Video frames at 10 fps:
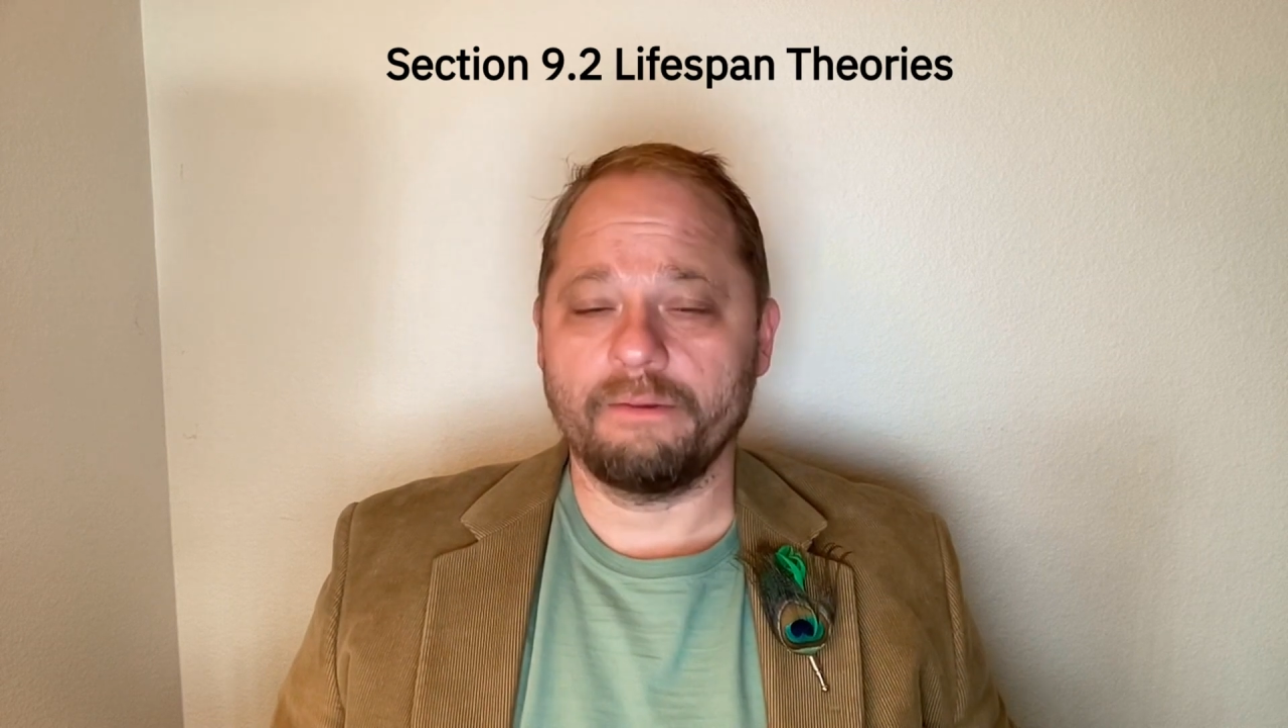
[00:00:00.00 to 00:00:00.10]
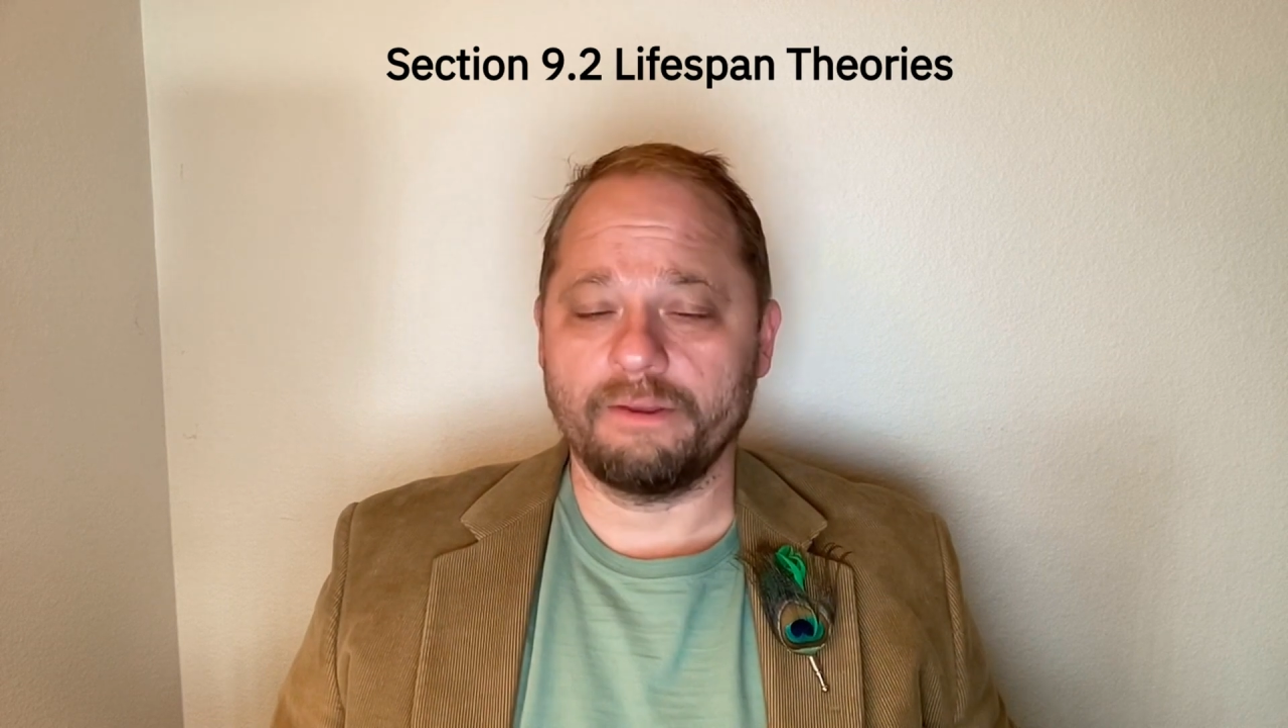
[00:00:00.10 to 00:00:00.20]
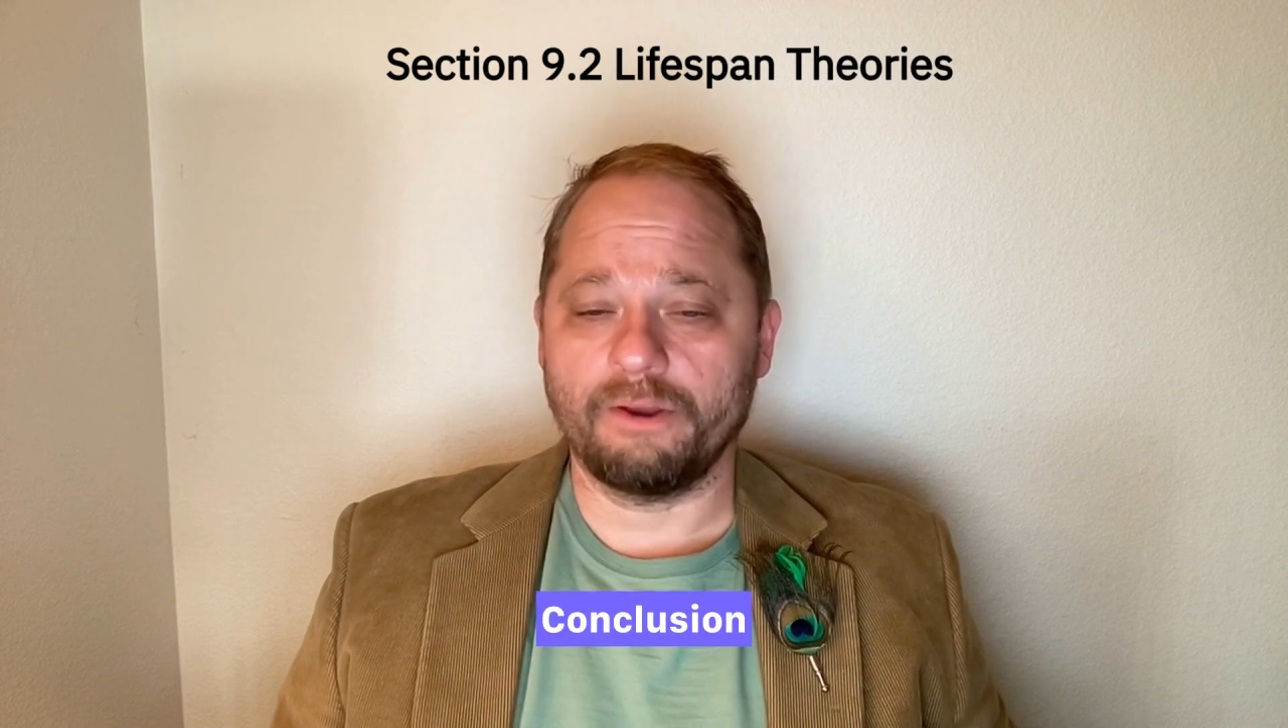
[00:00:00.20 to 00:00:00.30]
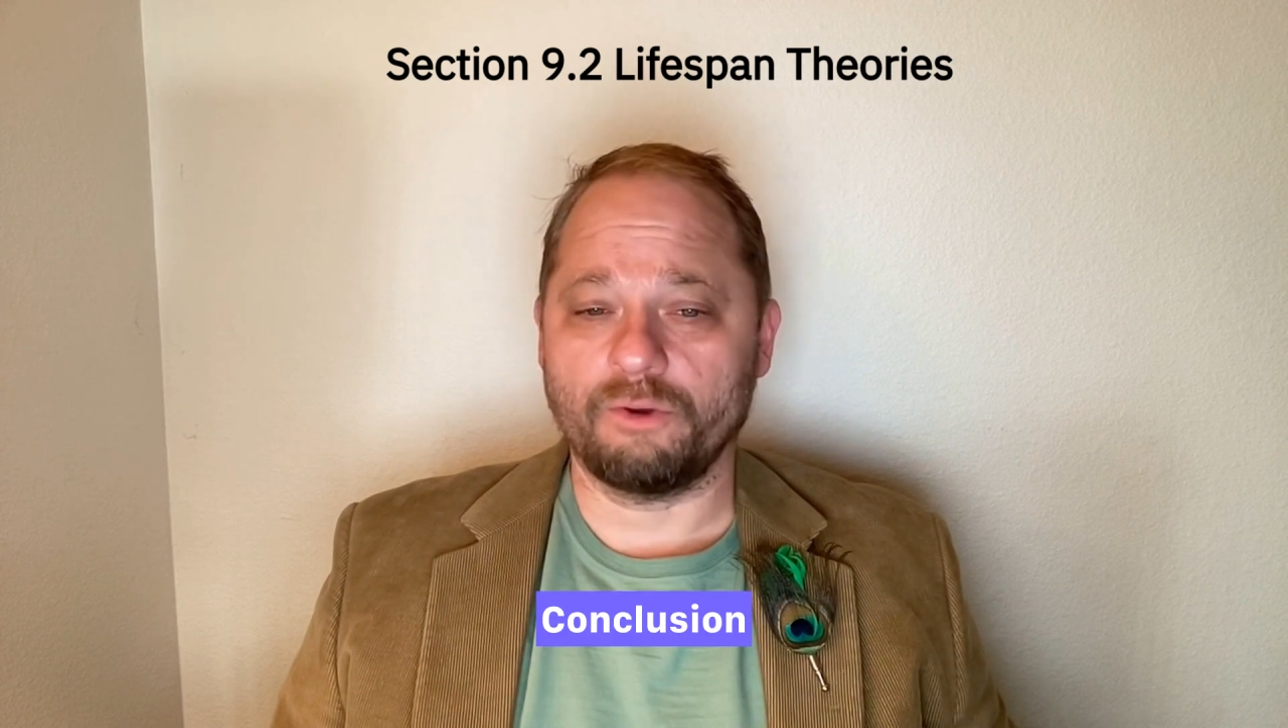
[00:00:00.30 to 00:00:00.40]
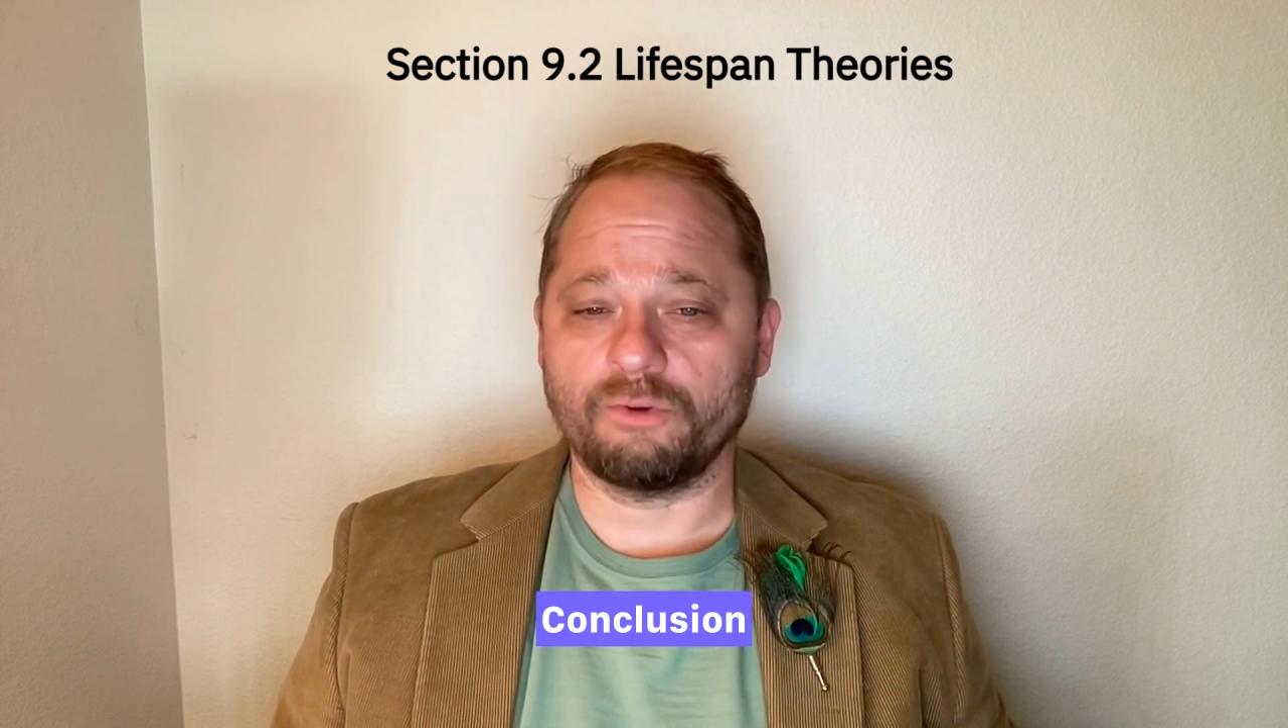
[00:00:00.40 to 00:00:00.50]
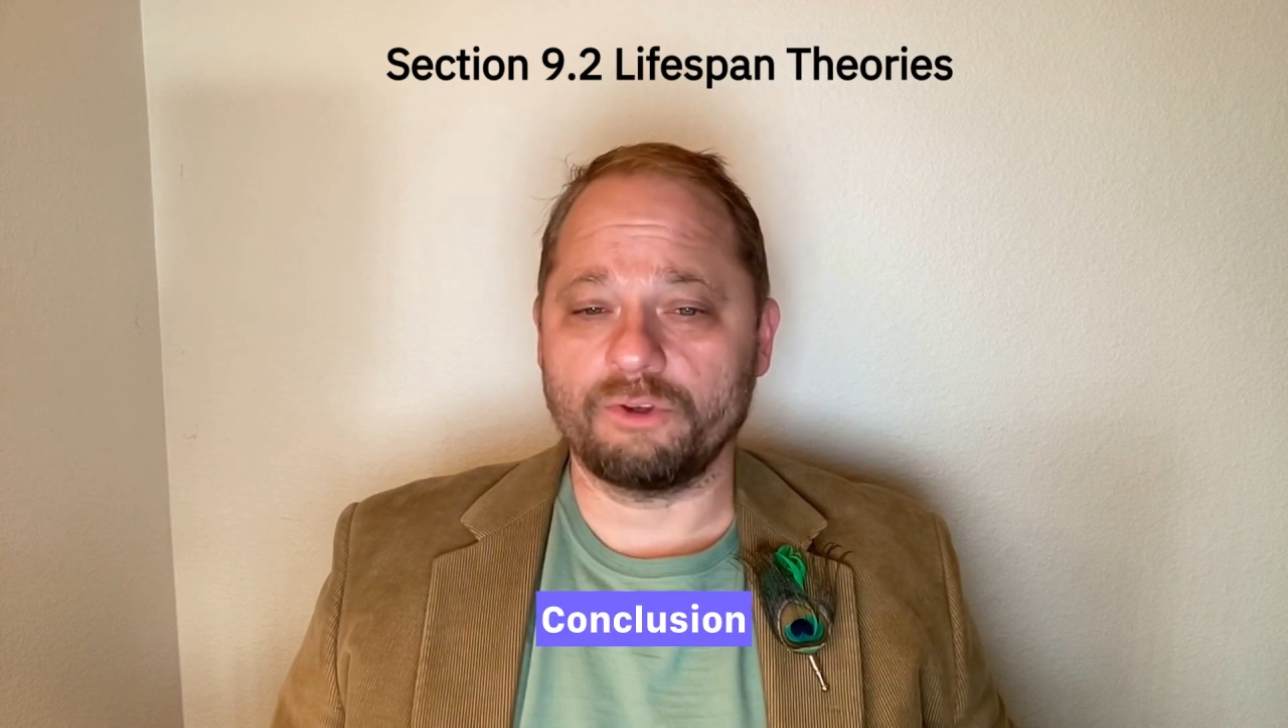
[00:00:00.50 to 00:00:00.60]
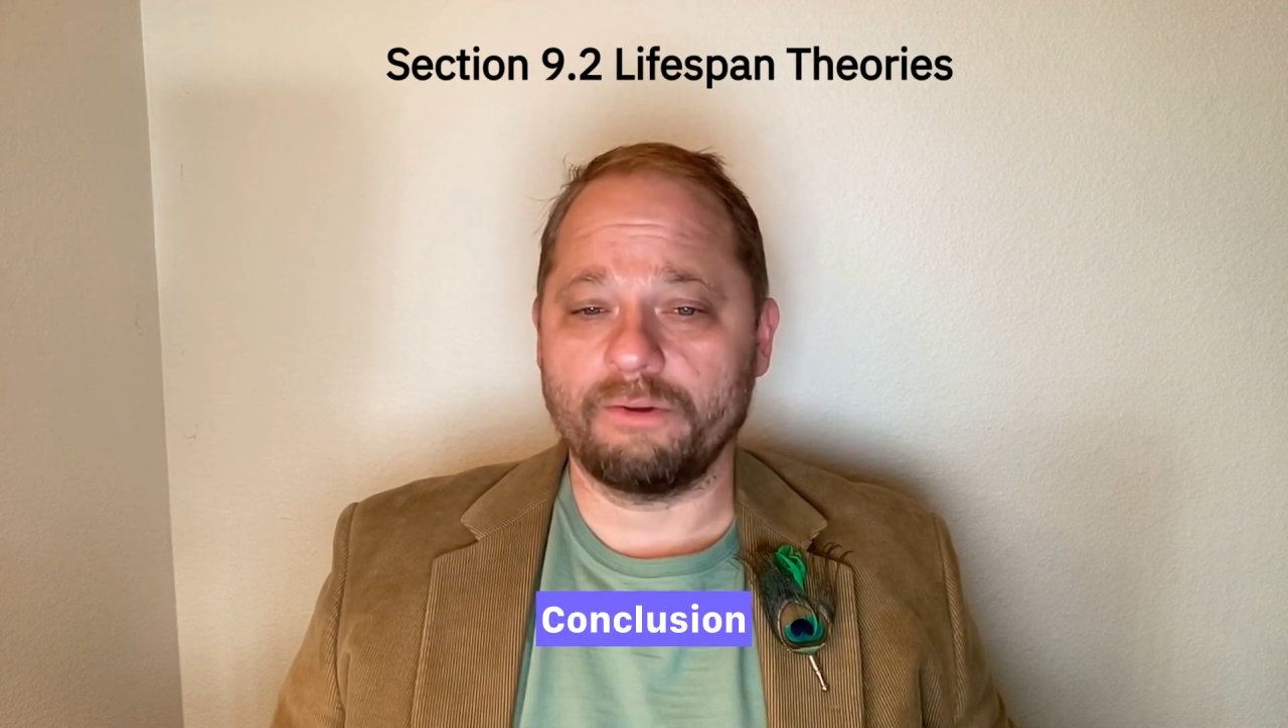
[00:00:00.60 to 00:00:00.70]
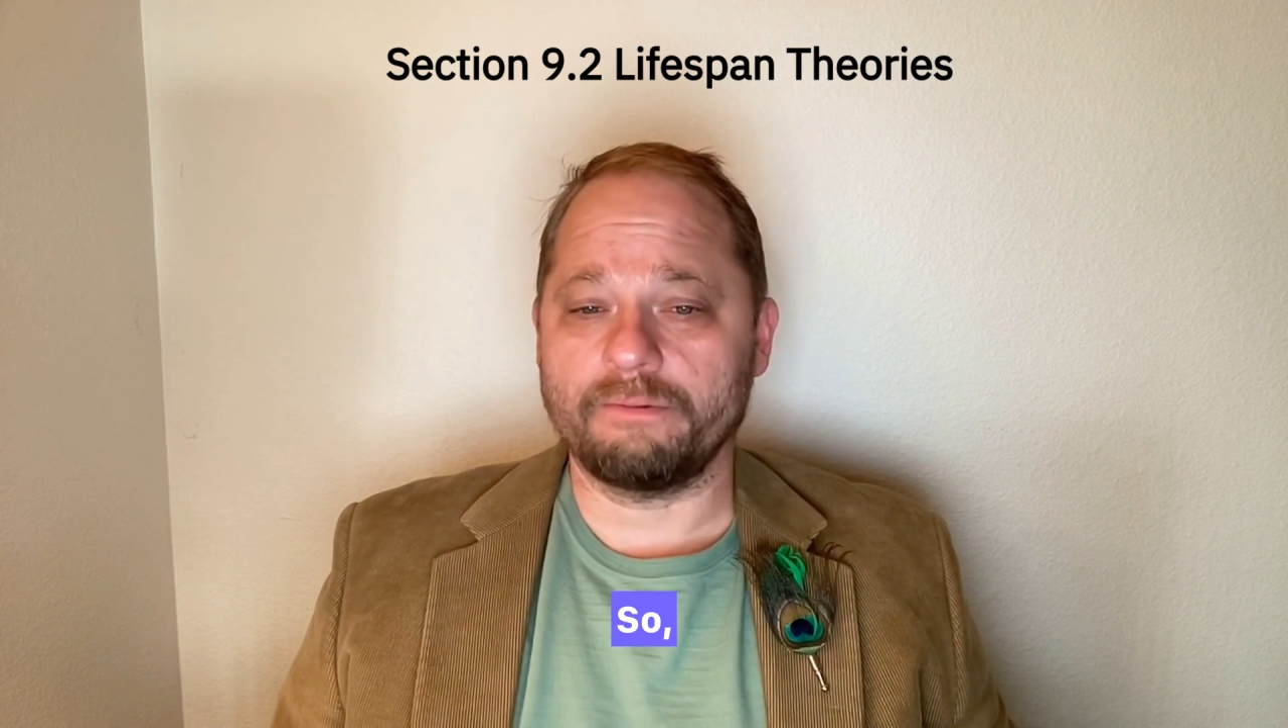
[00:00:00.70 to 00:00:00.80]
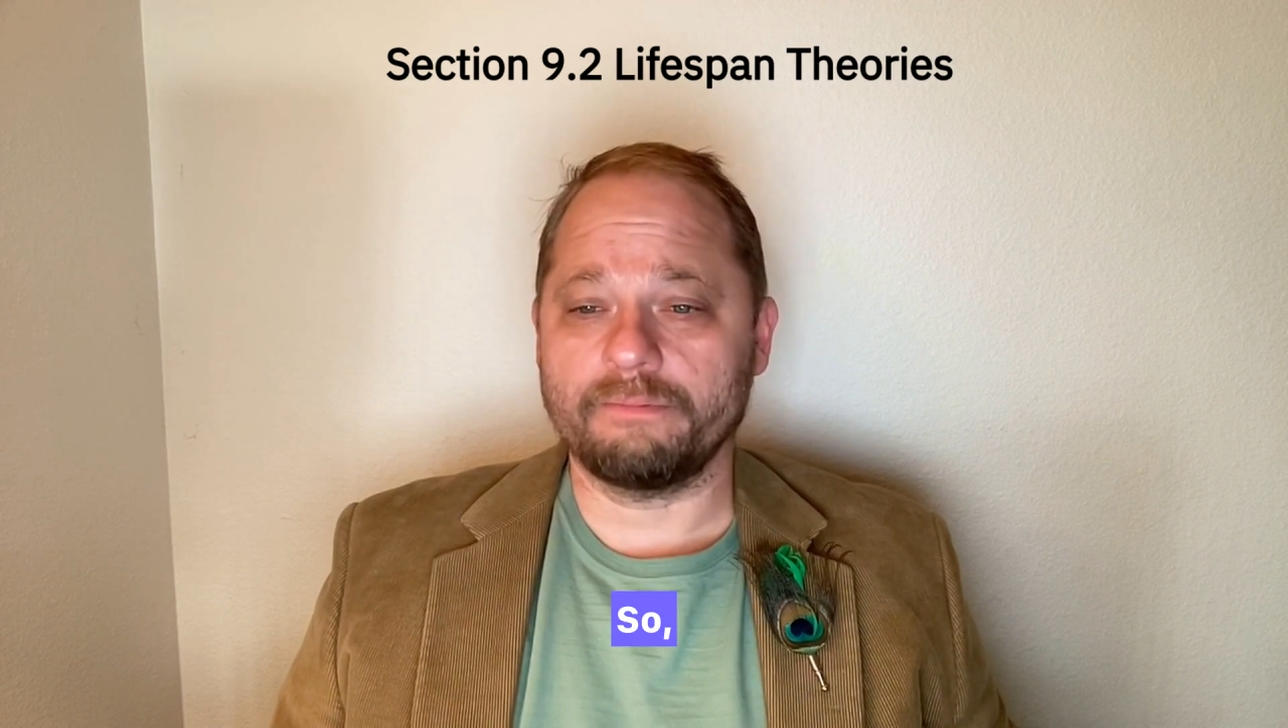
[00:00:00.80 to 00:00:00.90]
Conclusion.